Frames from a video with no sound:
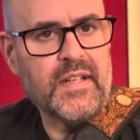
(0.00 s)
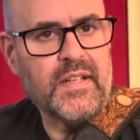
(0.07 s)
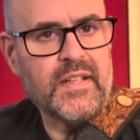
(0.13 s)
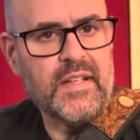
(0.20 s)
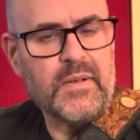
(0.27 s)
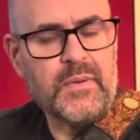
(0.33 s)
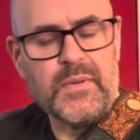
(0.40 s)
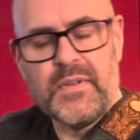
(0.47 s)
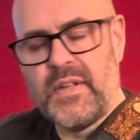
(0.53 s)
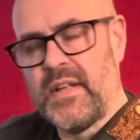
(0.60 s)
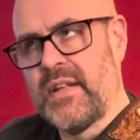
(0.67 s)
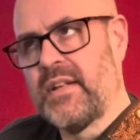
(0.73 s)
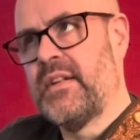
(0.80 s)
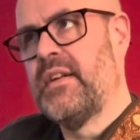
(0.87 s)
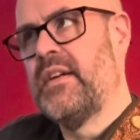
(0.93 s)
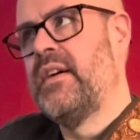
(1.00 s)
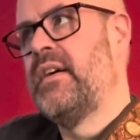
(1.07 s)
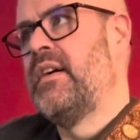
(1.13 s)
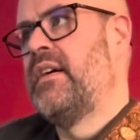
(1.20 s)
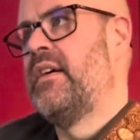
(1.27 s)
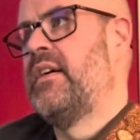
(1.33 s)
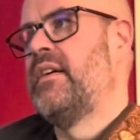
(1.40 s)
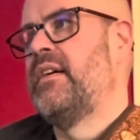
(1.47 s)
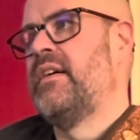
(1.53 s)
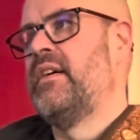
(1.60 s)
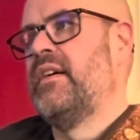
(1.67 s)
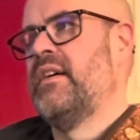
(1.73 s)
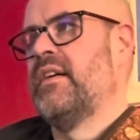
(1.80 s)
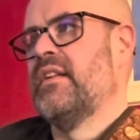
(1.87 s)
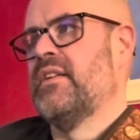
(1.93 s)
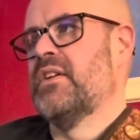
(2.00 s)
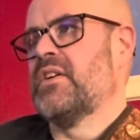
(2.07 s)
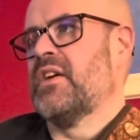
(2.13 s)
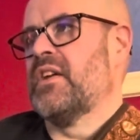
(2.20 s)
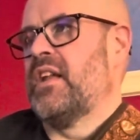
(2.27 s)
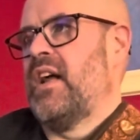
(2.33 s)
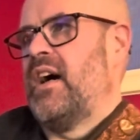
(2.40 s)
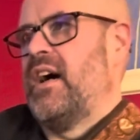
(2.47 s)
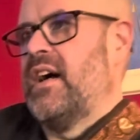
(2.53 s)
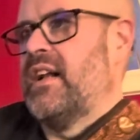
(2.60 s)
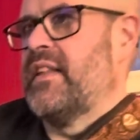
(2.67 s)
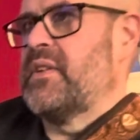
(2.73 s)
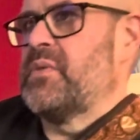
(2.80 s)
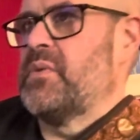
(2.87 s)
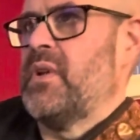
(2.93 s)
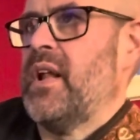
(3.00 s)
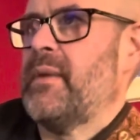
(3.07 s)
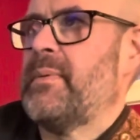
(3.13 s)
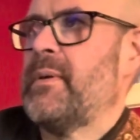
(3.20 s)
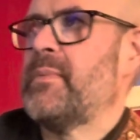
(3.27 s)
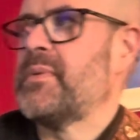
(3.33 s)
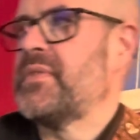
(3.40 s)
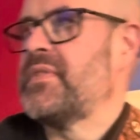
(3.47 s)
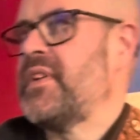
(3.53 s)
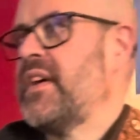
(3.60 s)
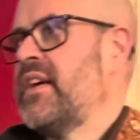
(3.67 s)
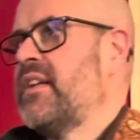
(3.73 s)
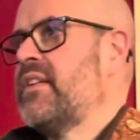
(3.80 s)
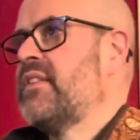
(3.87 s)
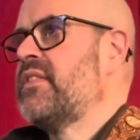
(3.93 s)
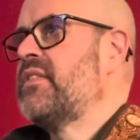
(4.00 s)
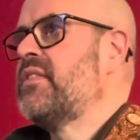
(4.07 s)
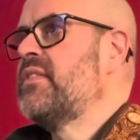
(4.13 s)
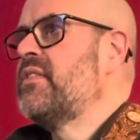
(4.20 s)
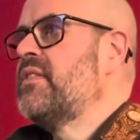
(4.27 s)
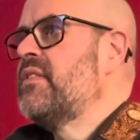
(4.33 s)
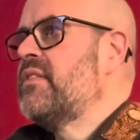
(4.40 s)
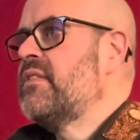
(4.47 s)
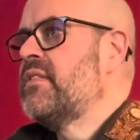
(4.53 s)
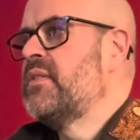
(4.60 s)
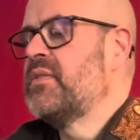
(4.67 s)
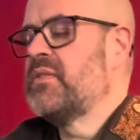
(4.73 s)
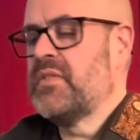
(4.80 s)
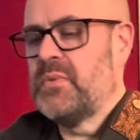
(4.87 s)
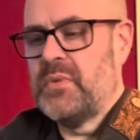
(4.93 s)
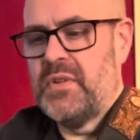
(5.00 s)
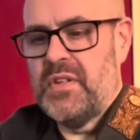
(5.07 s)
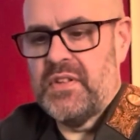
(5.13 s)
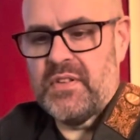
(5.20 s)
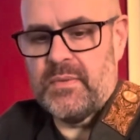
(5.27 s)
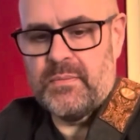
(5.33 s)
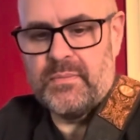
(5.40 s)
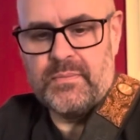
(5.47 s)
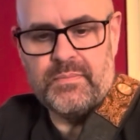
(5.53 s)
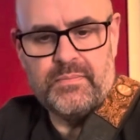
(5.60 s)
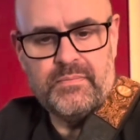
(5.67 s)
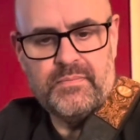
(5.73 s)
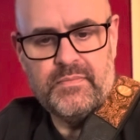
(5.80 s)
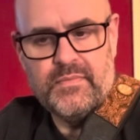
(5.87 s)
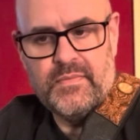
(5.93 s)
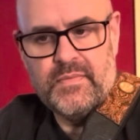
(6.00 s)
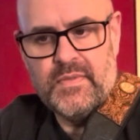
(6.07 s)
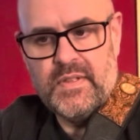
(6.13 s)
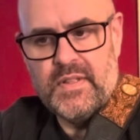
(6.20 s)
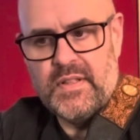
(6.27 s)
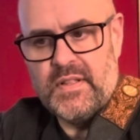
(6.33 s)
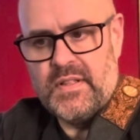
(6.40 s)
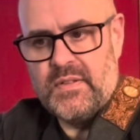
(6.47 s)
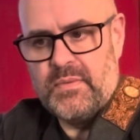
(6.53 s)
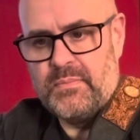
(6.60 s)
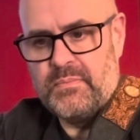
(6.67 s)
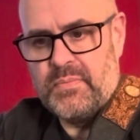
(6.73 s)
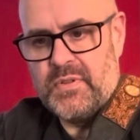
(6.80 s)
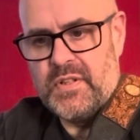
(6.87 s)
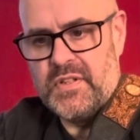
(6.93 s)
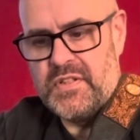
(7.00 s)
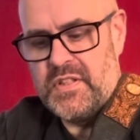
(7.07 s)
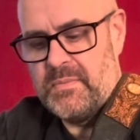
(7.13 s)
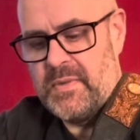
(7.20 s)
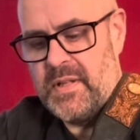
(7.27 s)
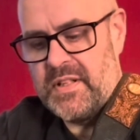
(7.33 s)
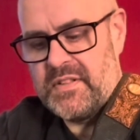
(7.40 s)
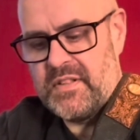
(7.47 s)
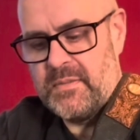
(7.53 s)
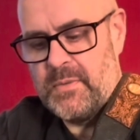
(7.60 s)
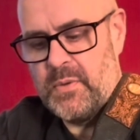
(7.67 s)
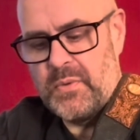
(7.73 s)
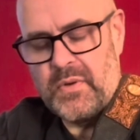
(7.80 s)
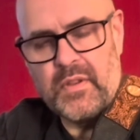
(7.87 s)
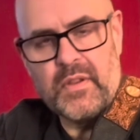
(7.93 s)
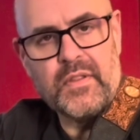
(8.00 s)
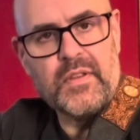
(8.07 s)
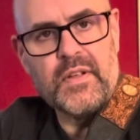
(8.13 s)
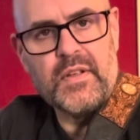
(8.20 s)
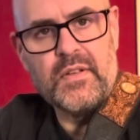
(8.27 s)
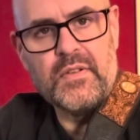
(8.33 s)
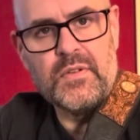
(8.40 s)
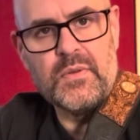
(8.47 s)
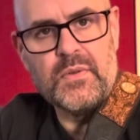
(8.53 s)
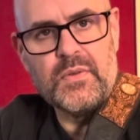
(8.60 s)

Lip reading: And then it was like, look online, and that's what a lot of people were saying is usually when you get something that's pretty cheap, that's going to be one of the things.